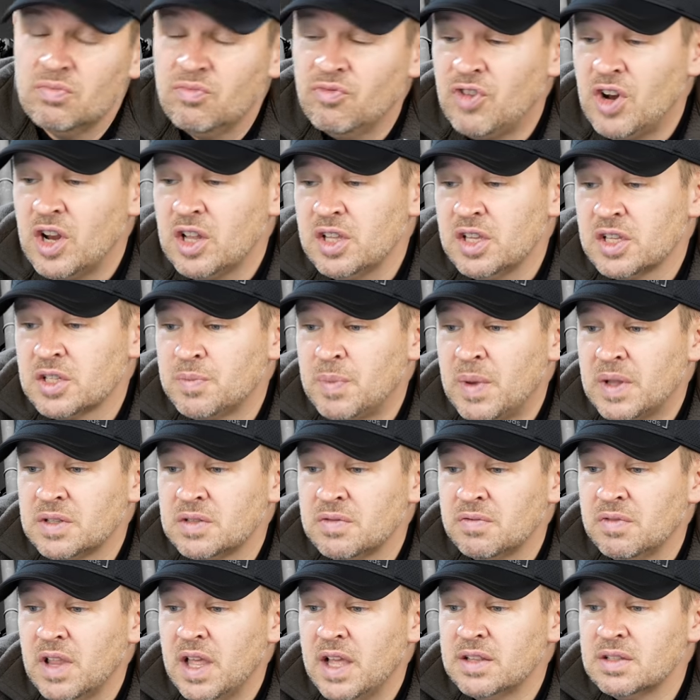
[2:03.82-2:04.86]
Fairly
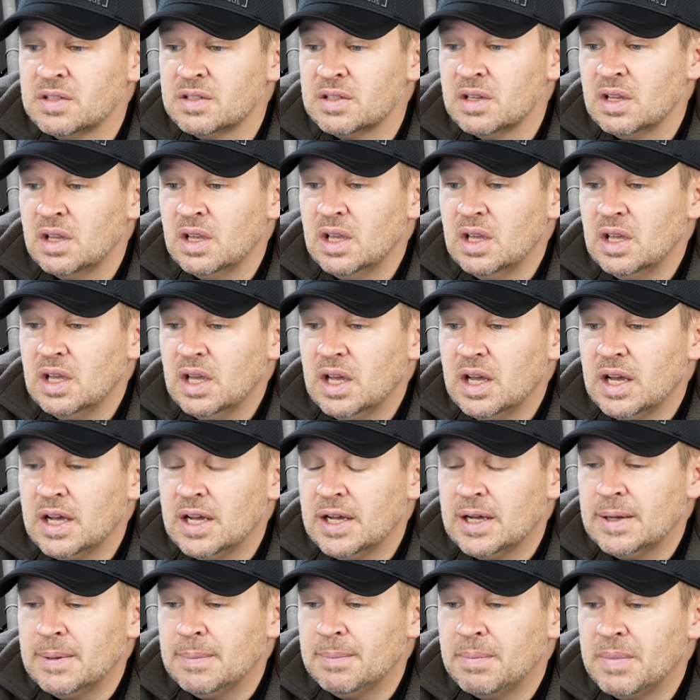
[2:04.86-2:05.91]
expensive lens
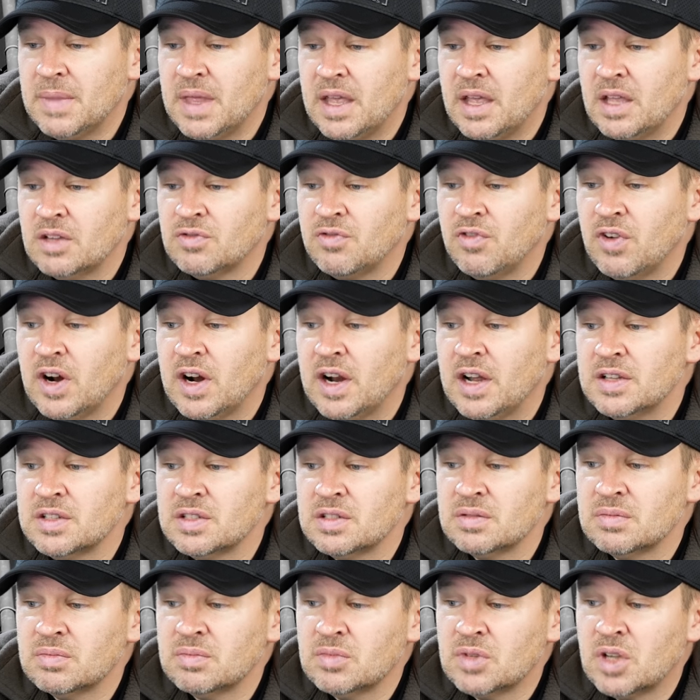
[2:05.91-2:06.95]
um, as far
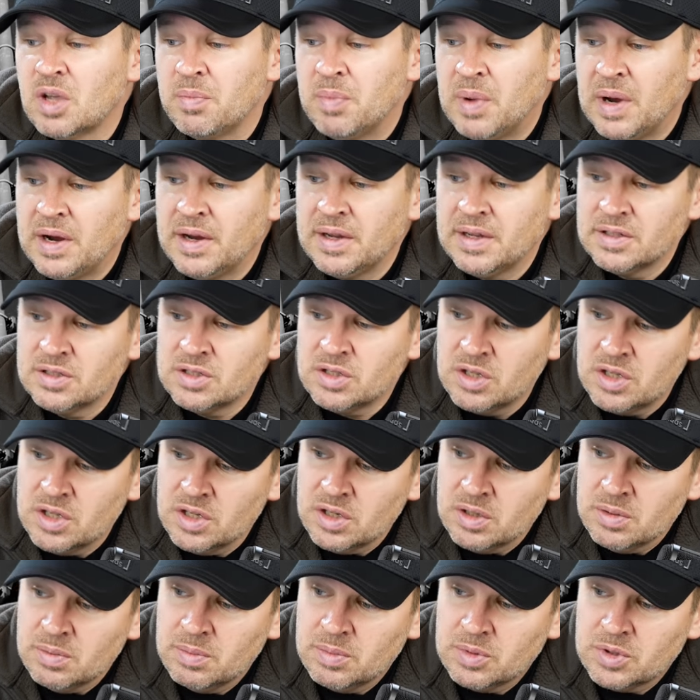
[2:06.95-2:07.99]
as comparing it to
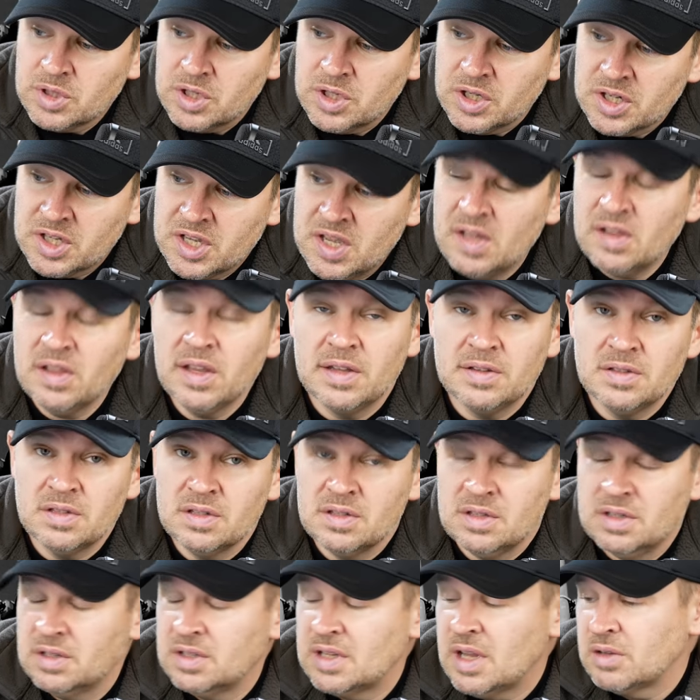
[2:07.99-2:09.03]
your to your kit
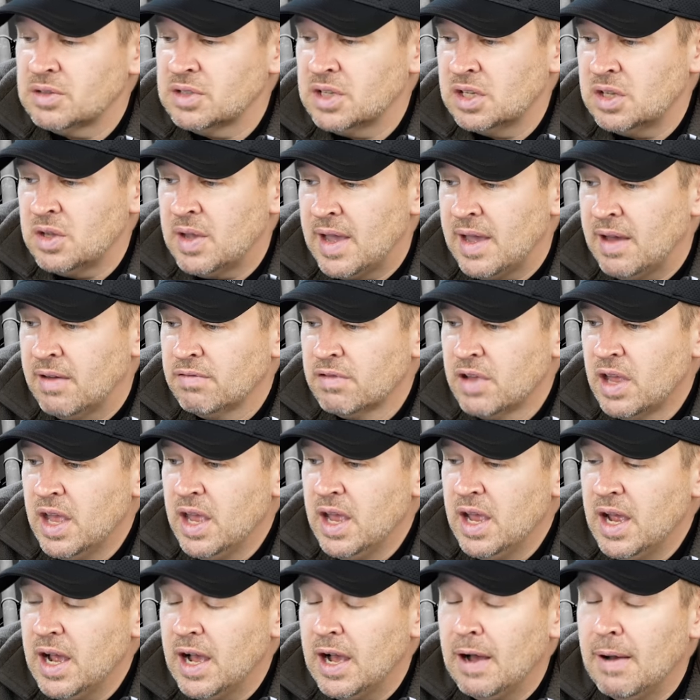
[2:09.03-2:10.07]
lenses. It sounds like you have
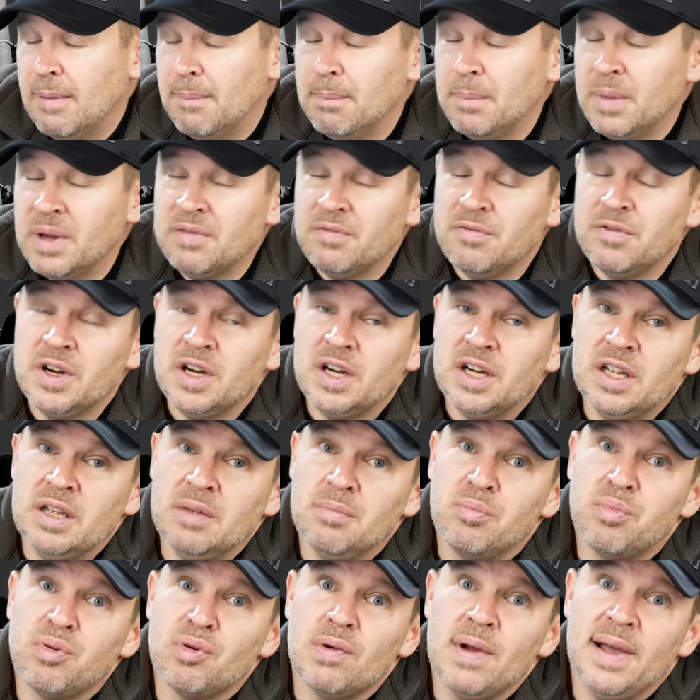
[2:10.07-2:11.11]
um, but a very
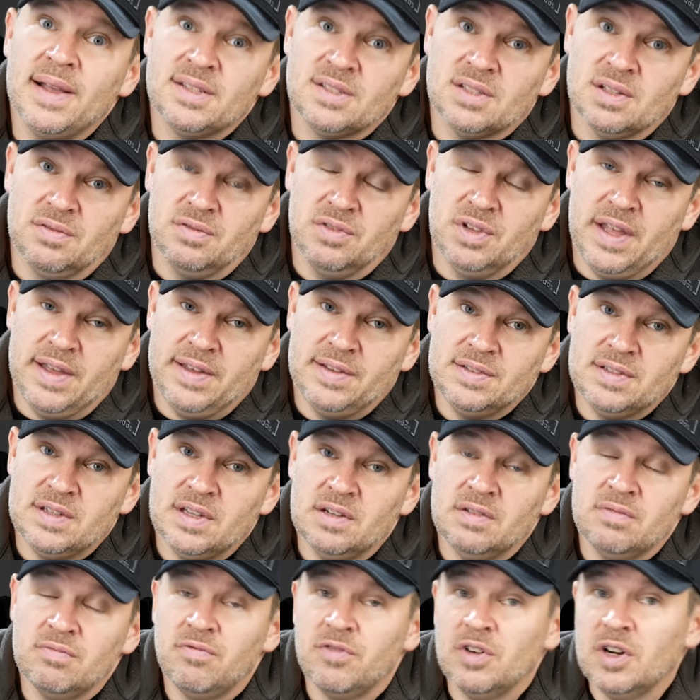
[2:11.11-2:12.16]
impressive lens.
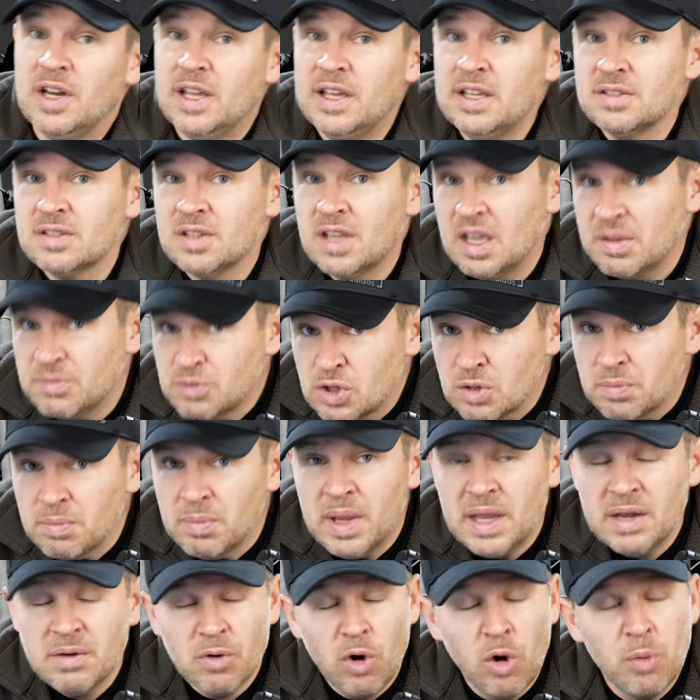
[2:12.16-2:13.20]
And for landscapes, you
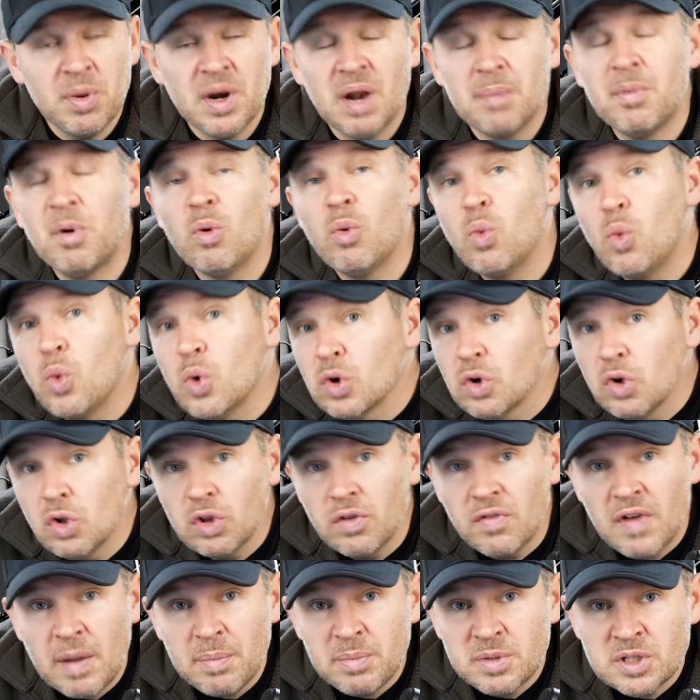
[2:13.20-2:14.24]
may open up a world
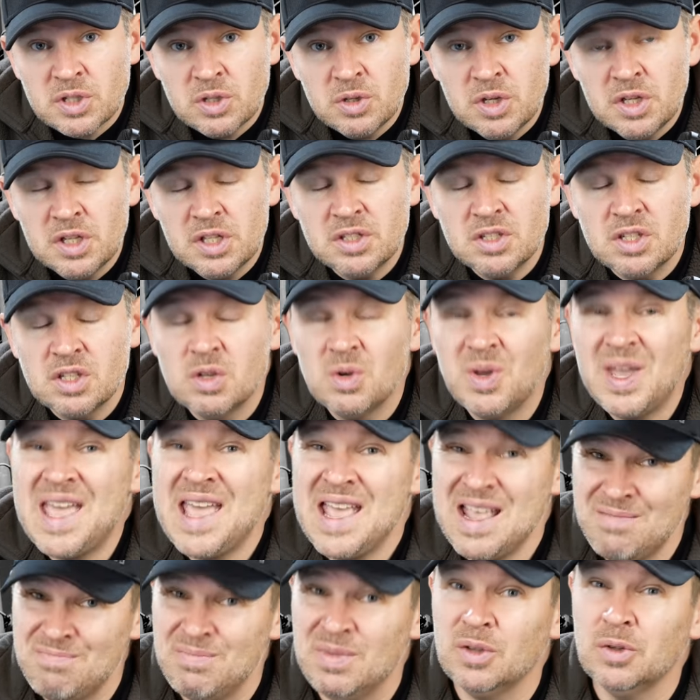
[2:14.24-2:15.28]
of opportunity to you.
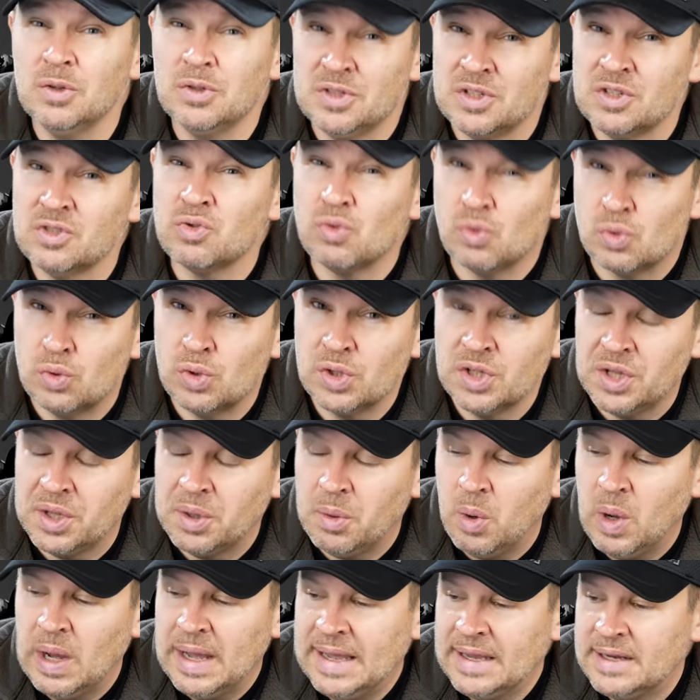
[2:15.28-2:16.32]
Eight mils is really
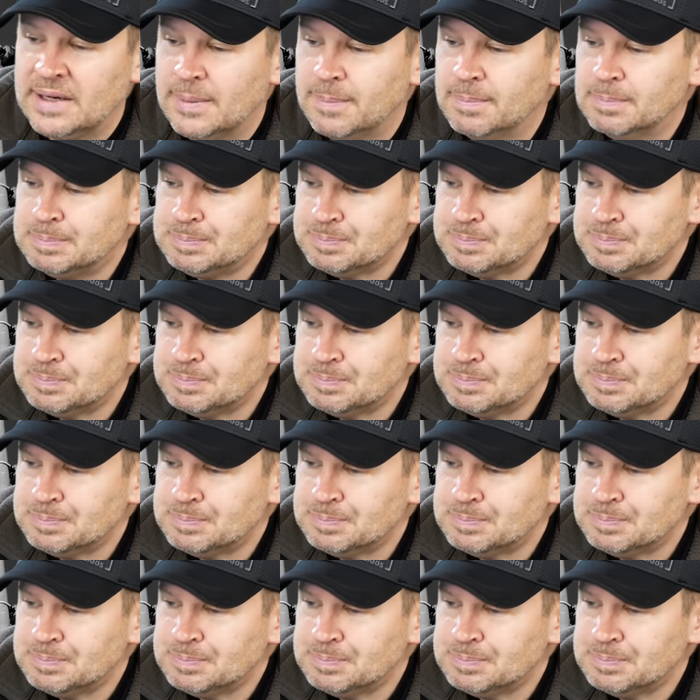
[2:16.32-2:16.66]
wide.